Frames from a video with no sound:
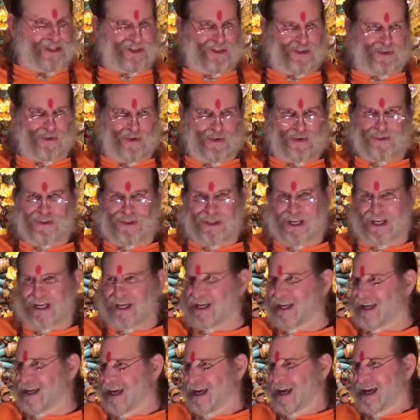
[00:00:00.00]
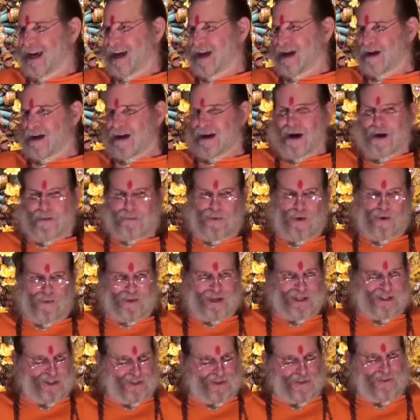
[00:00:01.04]
Shuddhi. Bhumi
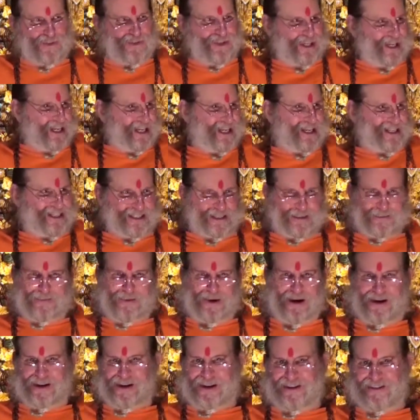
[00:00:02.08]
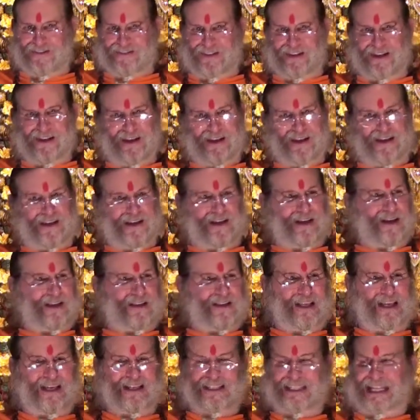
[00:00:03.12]
Shuddhi is a part of the,
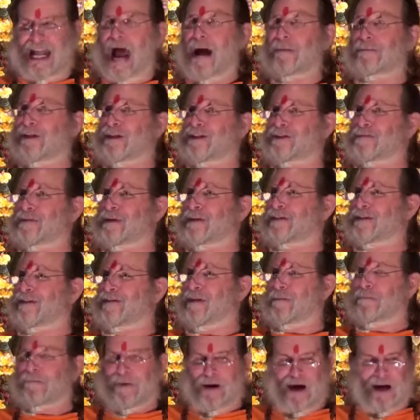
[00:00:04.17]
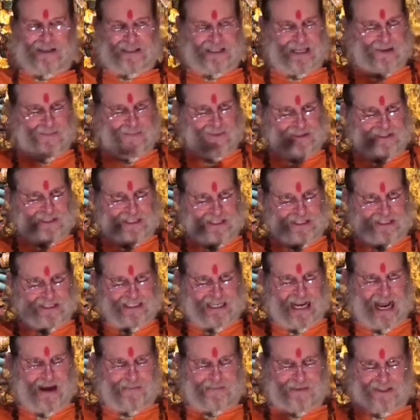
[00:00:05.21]
the establishment of the pot. He was
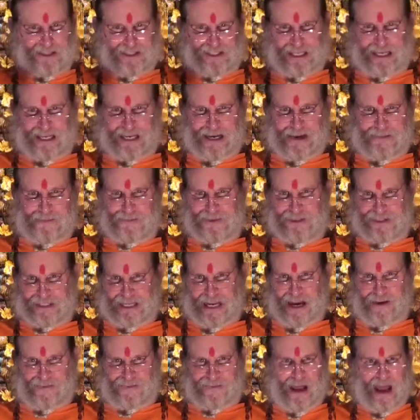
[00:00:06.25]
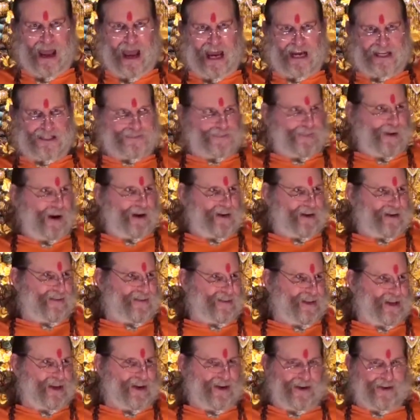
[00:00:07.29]
establishing himself as part of
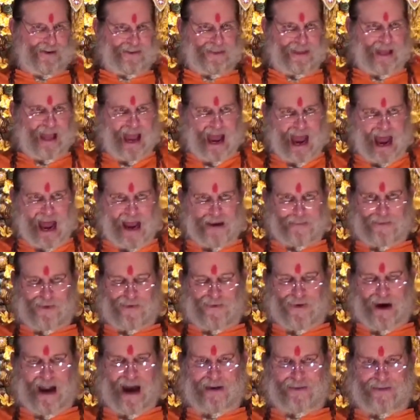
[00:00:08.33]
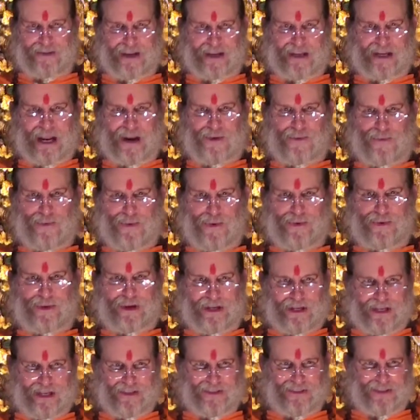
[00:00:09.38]
the earth. I'm grounded and
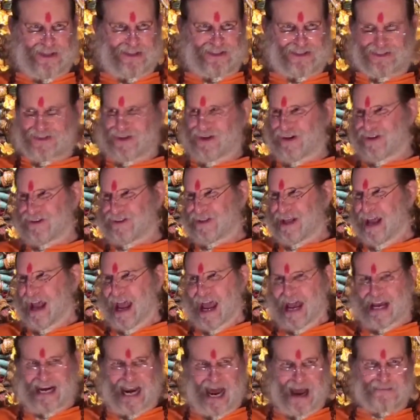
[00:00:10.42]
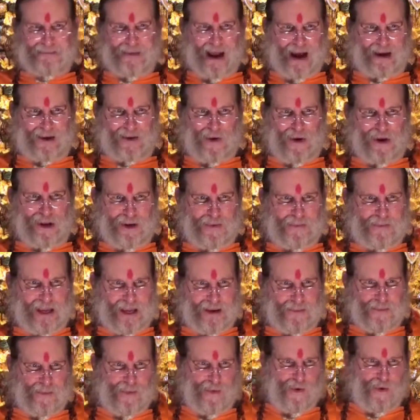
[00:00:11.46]
rooted in this earth, and I'm not going to be
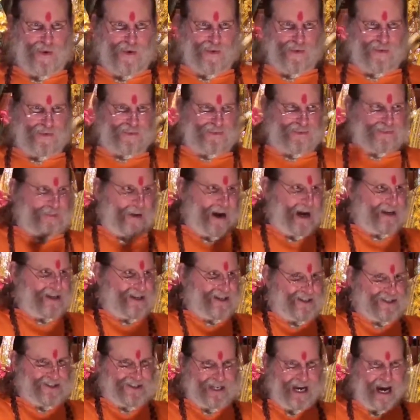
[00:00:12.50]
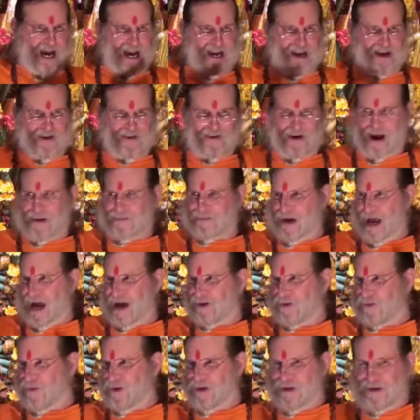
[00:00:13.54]
moved by desire. I'm
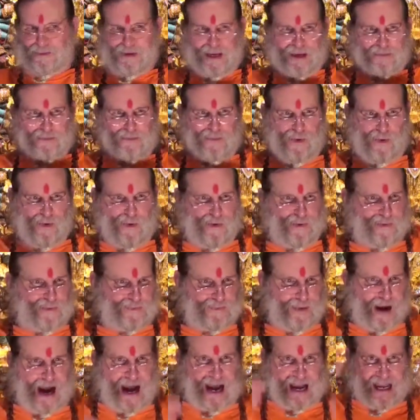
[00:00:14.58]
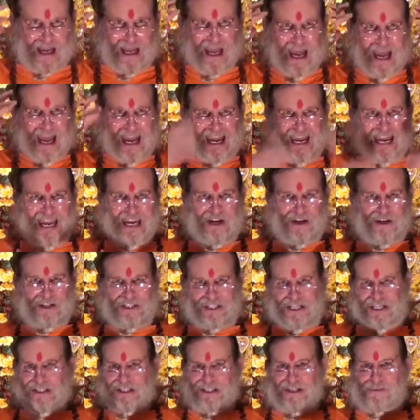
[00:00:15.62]
not going to be moved by
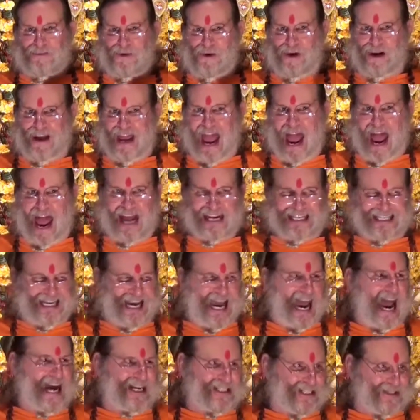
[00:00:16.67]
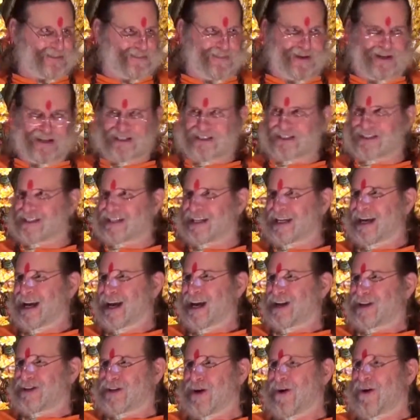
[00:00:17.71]
egotism or attachment.
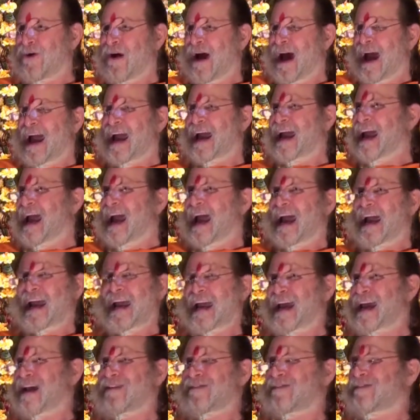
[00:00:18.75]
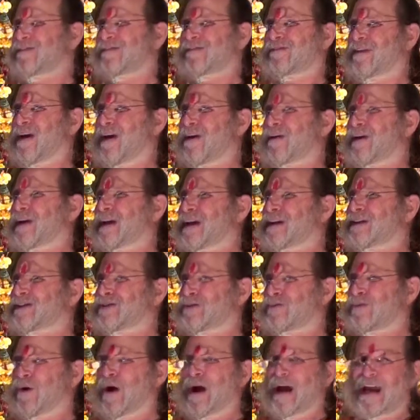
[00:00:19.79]
So in
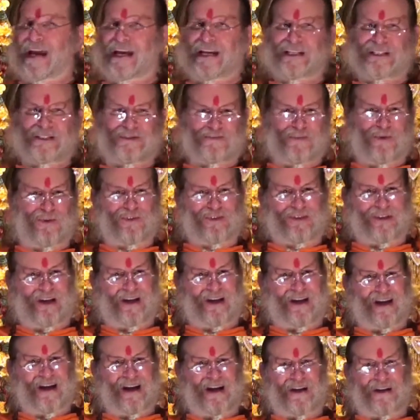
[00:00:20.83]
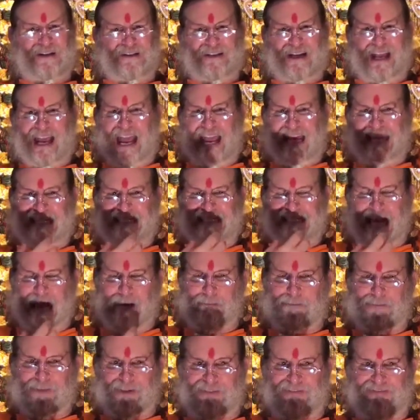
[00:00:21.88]
various ways, Buddha
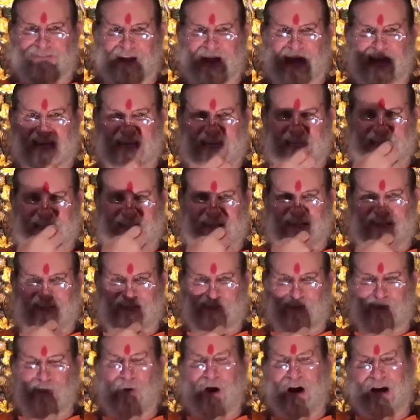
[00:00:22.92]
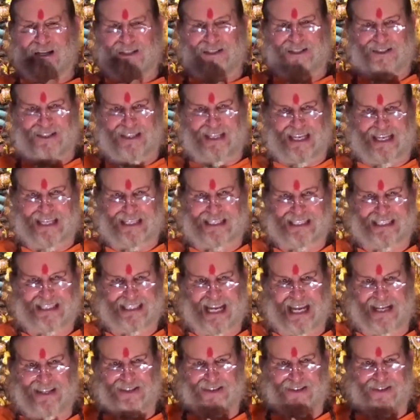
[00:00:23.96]
exemplified to us the
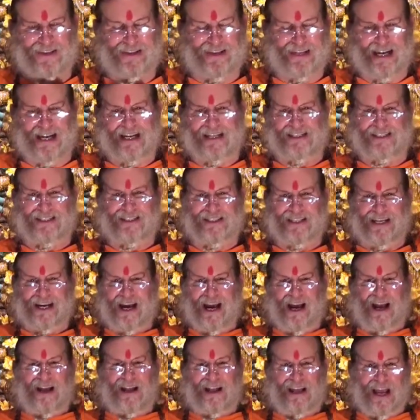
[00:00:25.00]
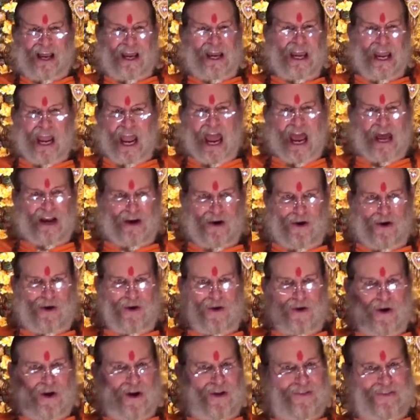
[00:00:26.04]
centeredness he had
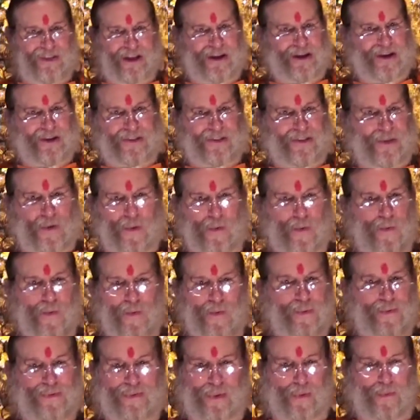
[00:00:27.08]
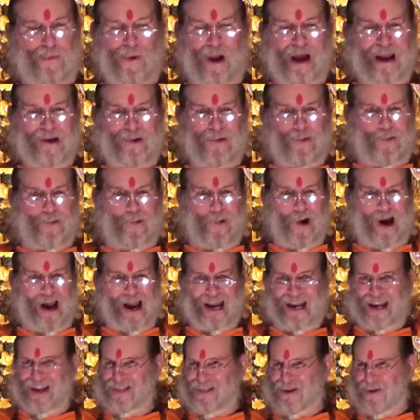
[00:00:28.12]
a, the, the, the right
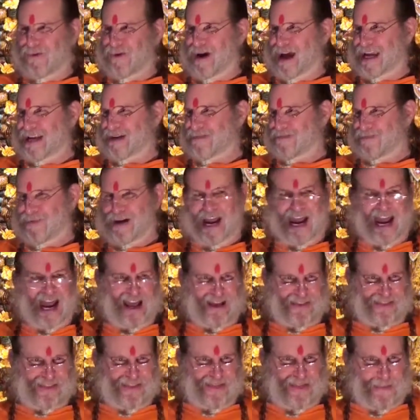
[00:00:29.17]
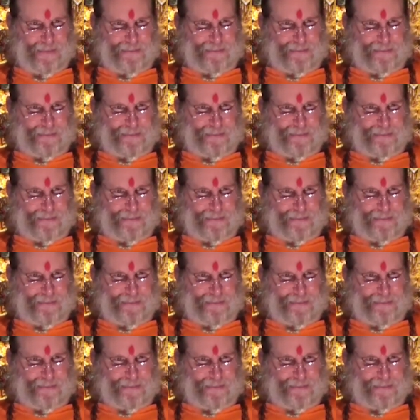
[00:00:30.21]
way and the right path and the